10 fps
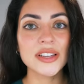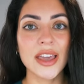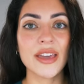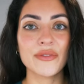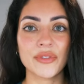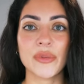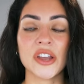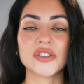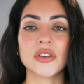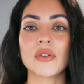date
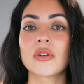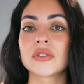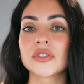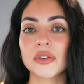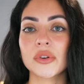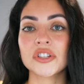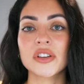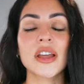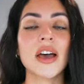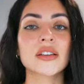information on
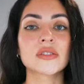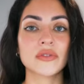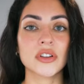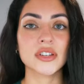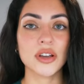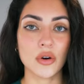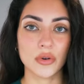tuition and funding